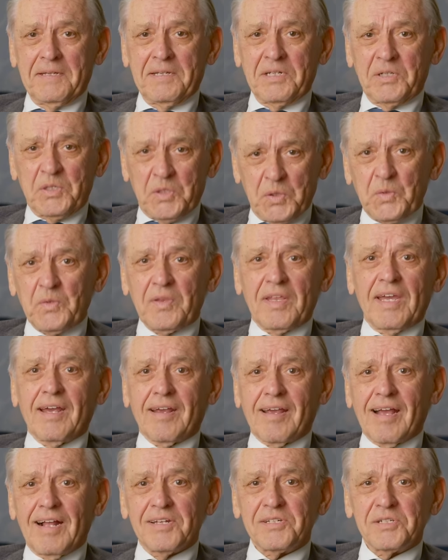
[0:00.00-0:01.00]
to their
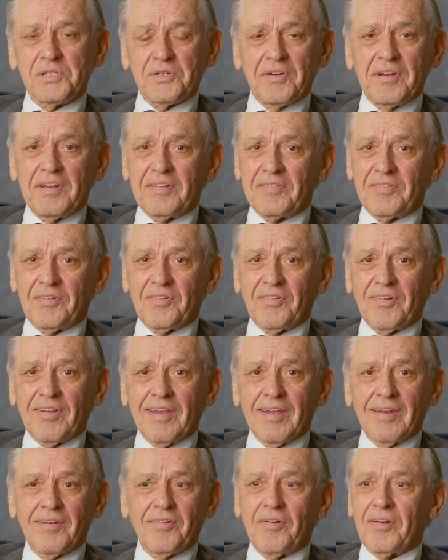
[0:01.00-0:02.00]
culture and history
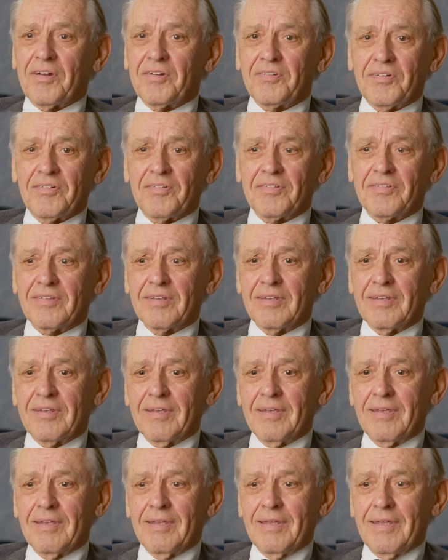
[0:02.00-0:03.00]
and traditions.
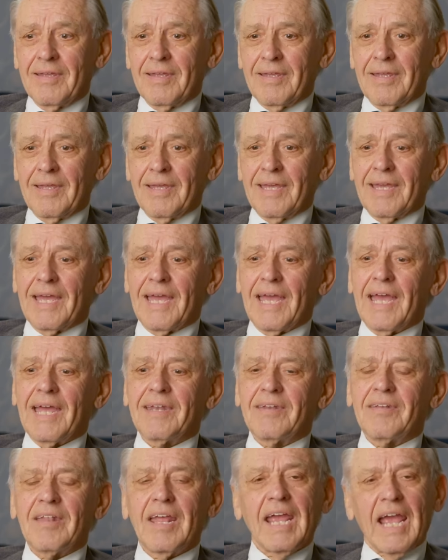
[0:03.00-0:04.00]

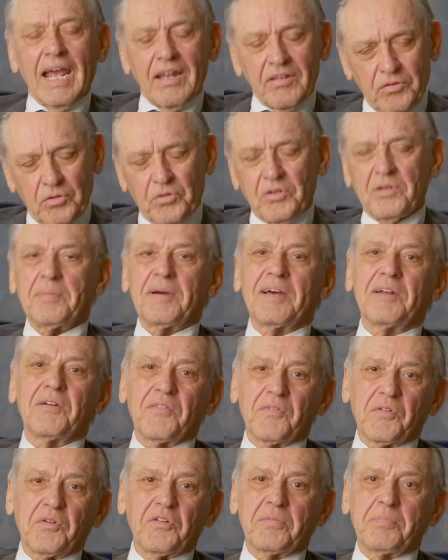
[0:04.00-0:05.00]
And they had thought about it,
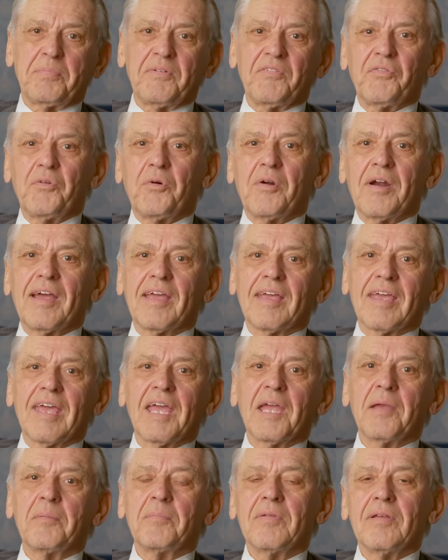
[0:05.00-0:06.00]
of course, before I
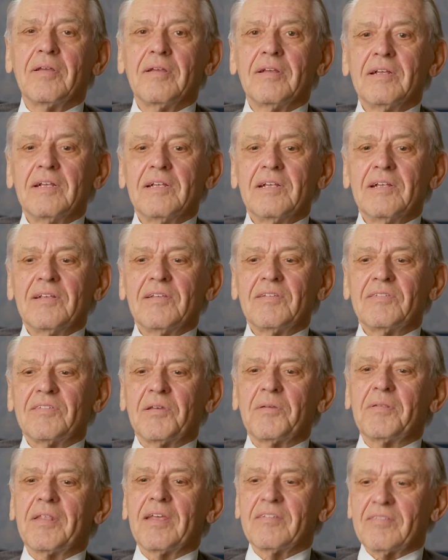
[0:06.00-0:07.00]
came.
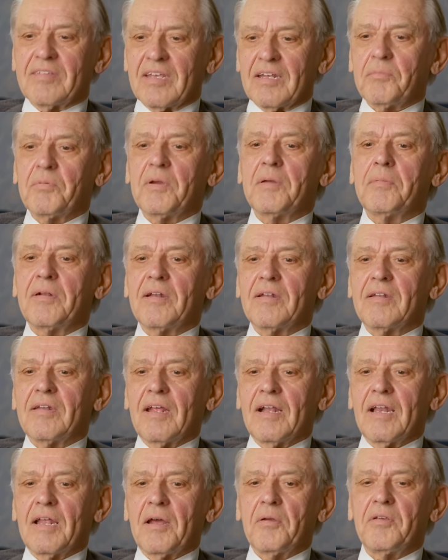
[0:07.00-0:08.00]
So they said, we will
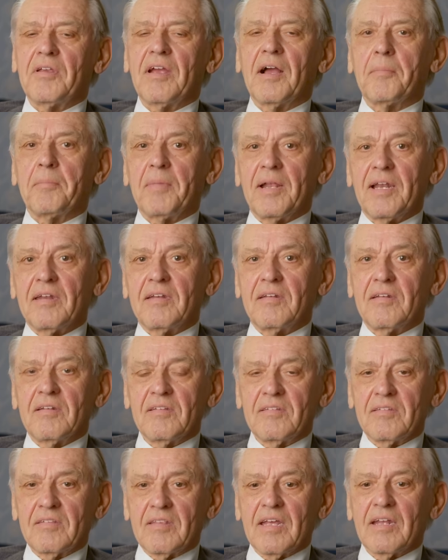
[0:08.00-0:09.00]
tell our young
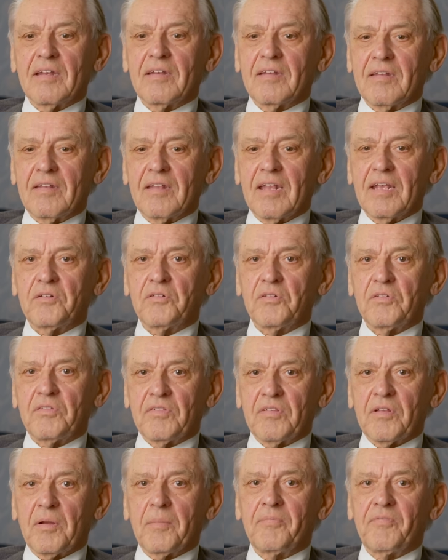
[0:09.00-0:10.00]
militants that they should
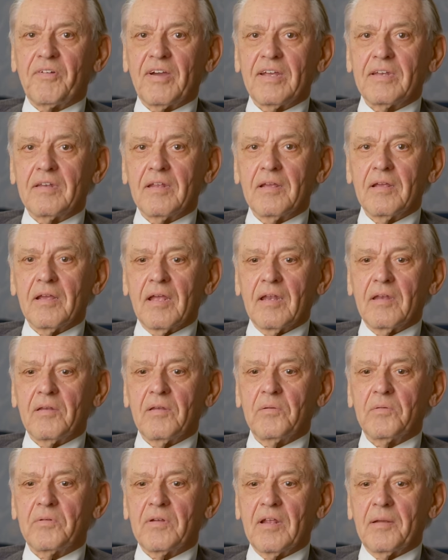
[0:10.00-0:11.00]
stop fighting, and
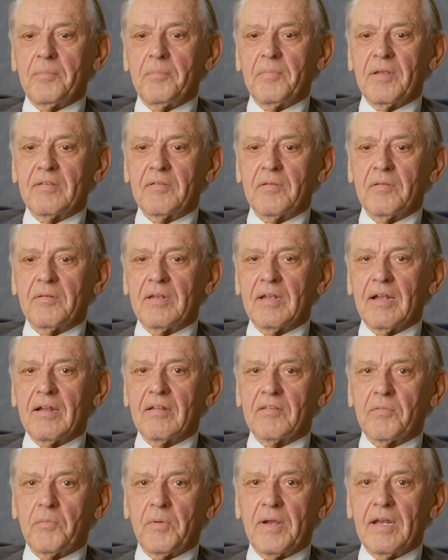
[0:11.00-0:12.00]
you tell
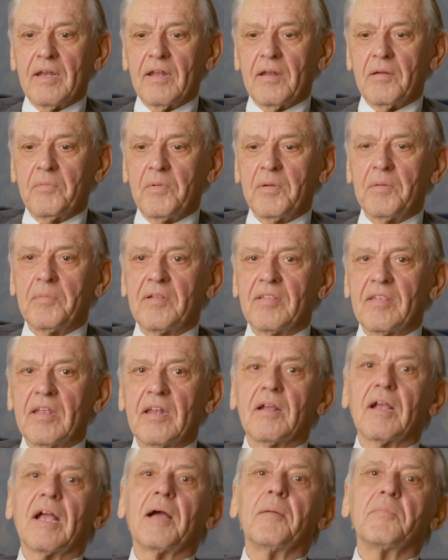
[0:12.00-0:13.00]
us when, and we will
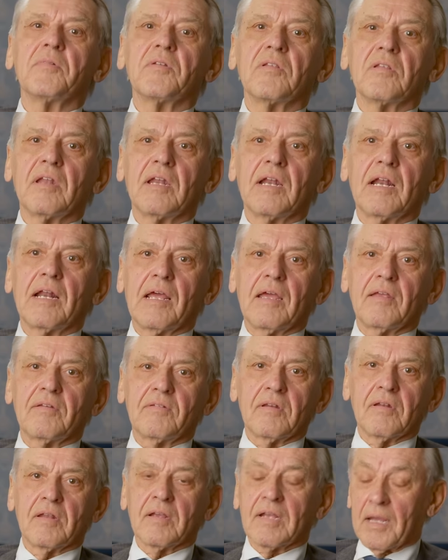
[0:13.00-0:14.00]
then come to the
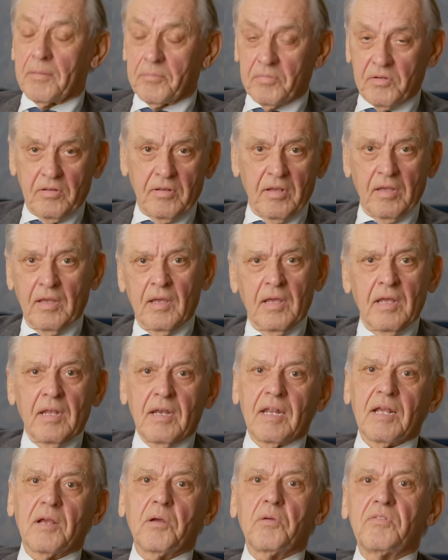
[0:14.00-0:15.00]
delegation, come to the
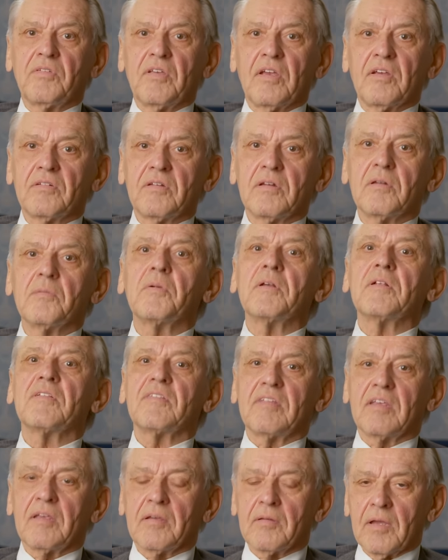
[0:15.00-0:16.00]
negotiation. We'll
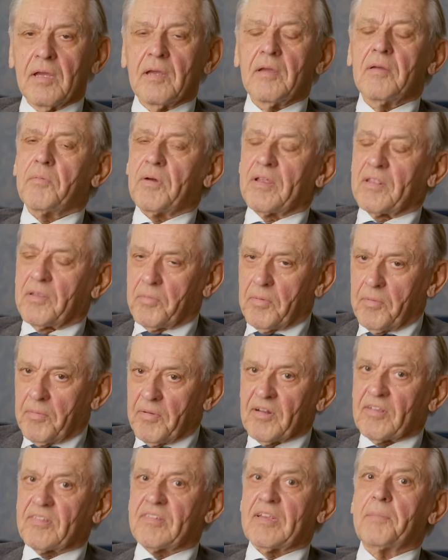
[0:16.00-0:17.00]
see whether we
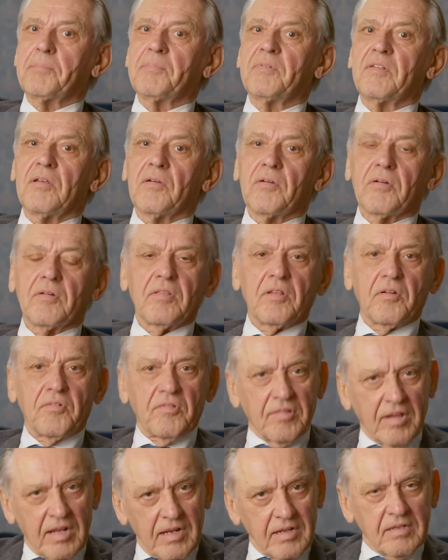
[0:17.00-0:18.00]
will accept the
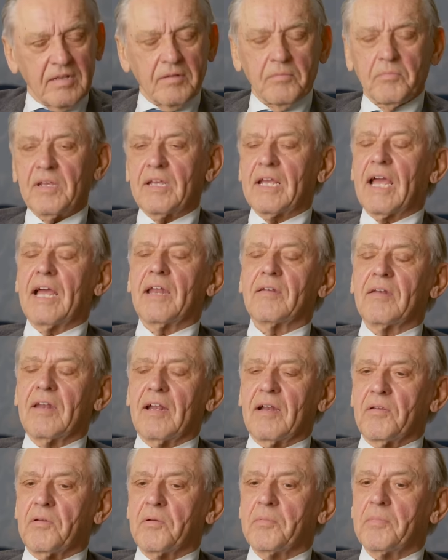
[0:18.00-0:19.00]
result. We can't
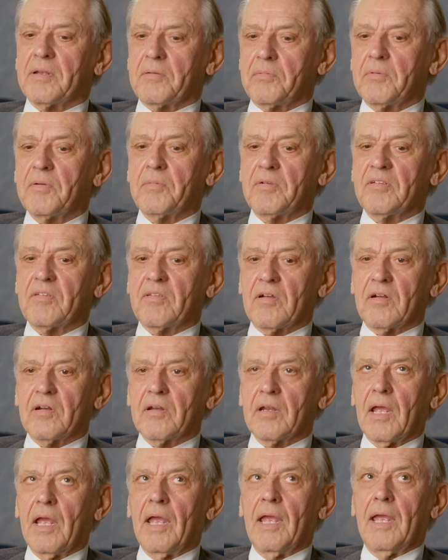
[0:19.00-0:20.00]
tell you, but we will start,
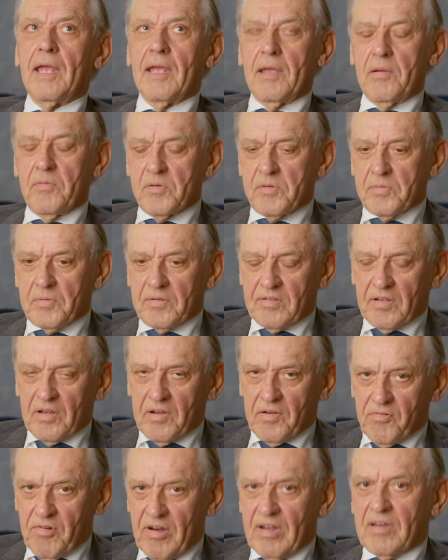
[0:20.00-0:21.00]
which was a
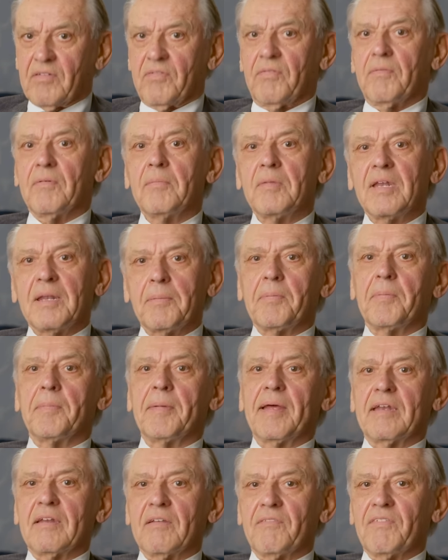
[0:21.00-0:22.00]
great
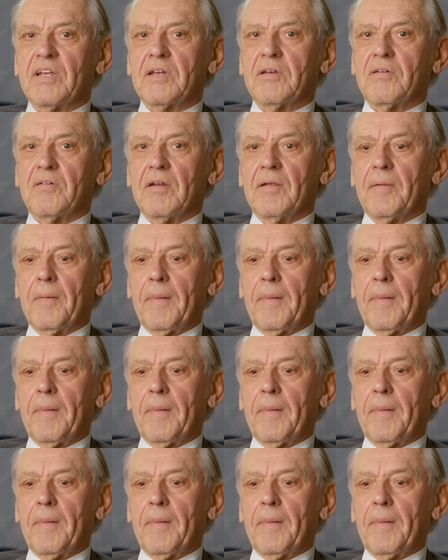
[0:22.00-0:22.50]
diplomatic victory.